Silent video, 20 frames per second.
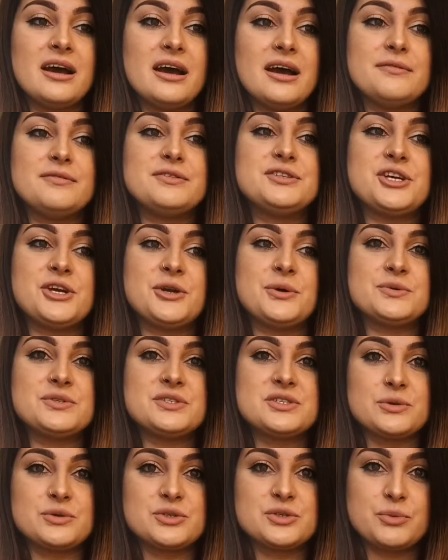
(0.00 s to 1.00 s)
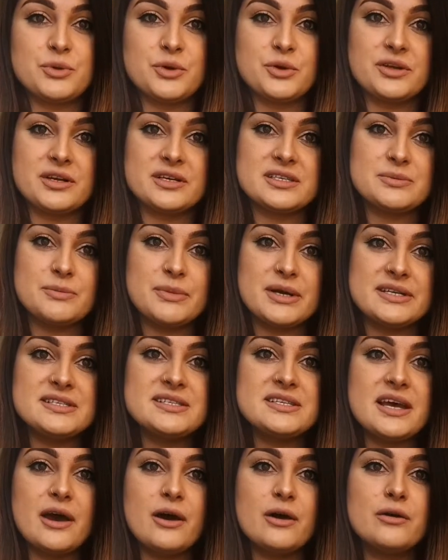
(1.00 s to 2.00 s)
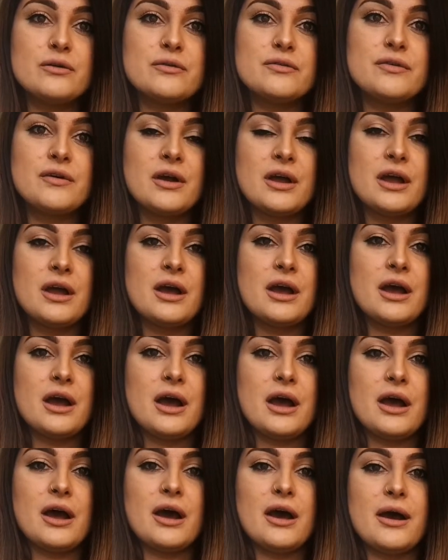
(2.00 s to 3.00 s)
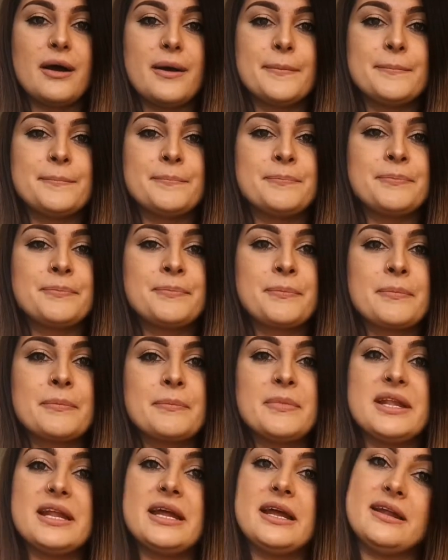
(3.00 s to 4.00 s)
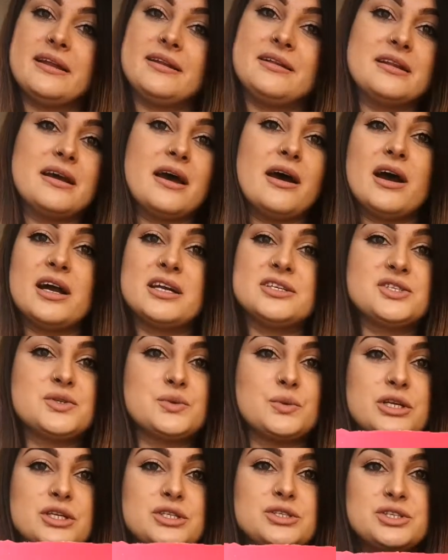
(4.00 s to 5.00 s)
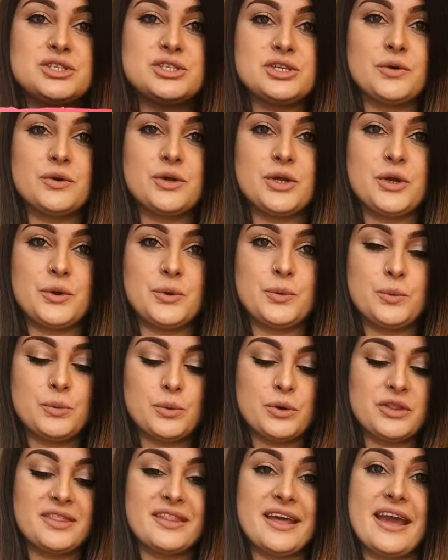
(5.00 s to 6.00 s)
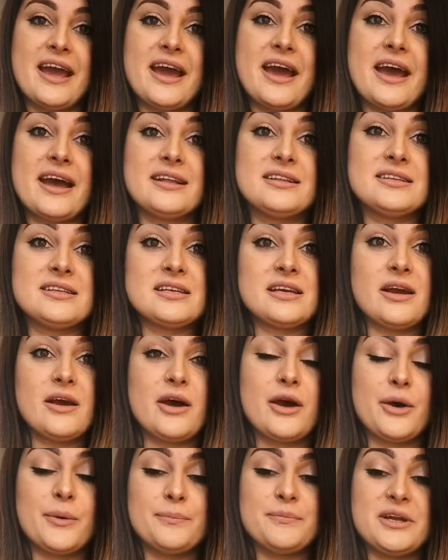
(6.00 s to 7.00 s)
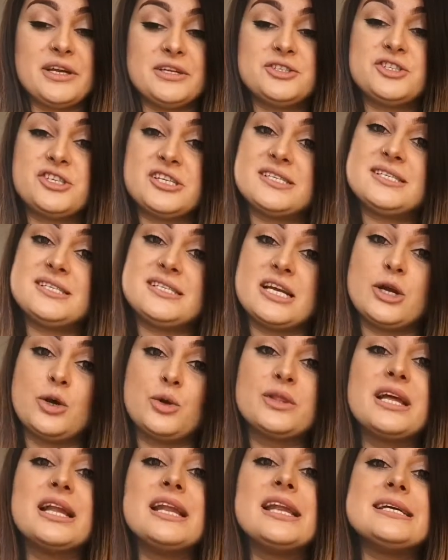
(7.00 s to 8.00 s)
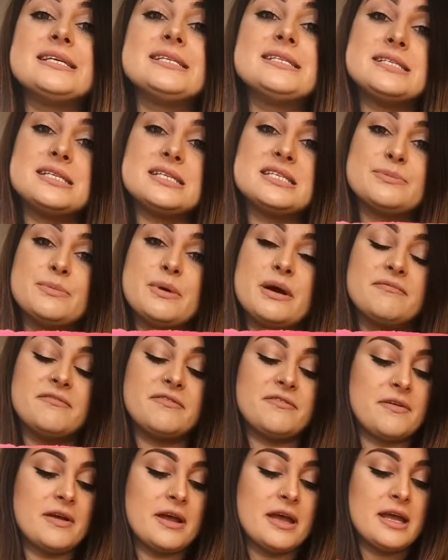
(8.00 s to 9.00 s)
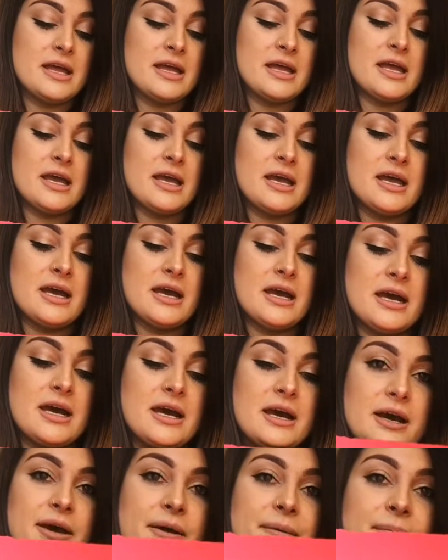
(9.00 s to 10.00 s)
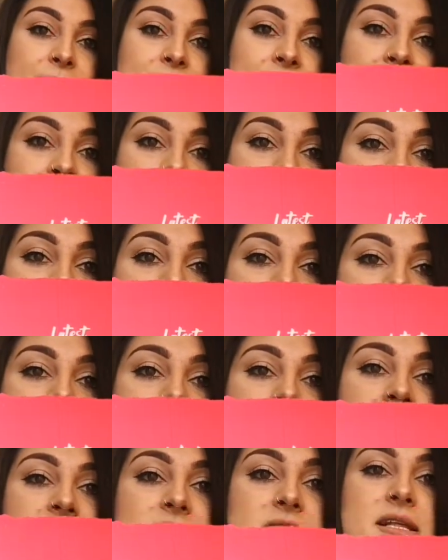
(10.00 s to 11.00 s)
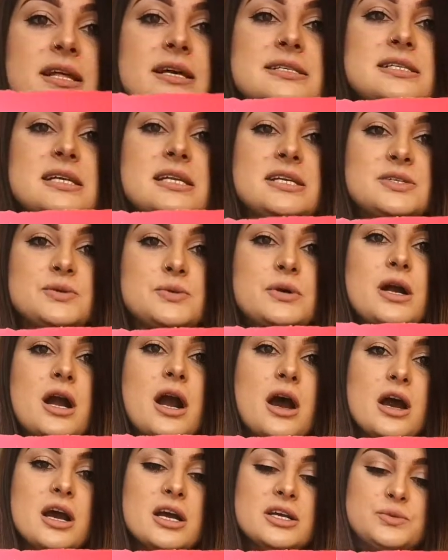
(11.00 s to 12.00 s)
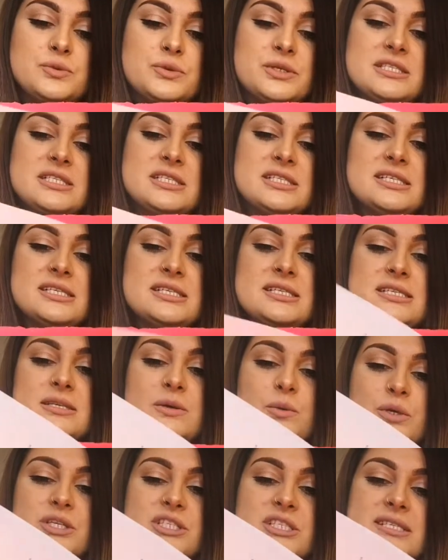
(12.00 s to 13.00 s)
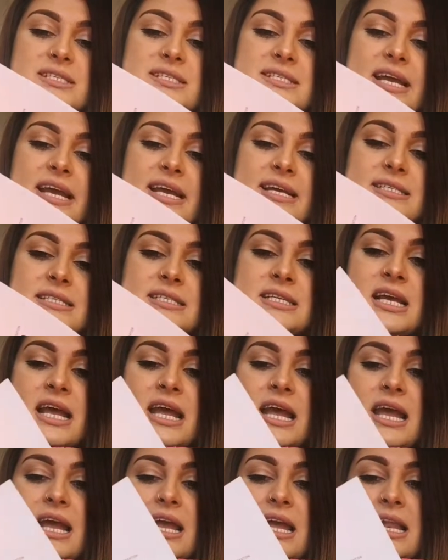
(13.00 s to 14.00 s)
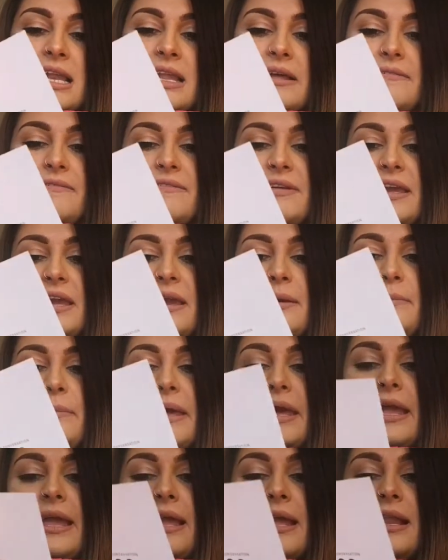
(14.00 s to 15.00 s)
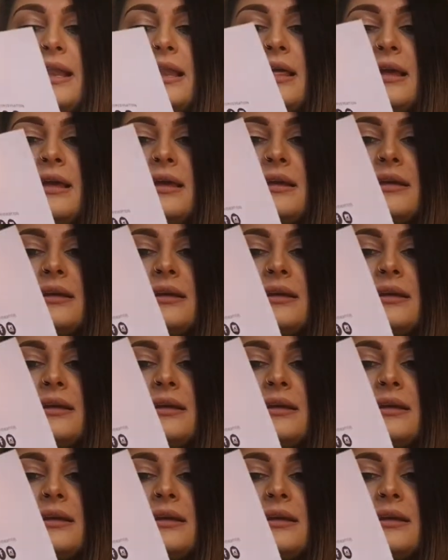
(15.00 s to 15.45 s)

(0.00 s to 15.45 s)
I've chose those products myself um, but then I just wanted to show you what they had um, interesting on the list this month um, okay so that's a little card which is which it says La vie est belle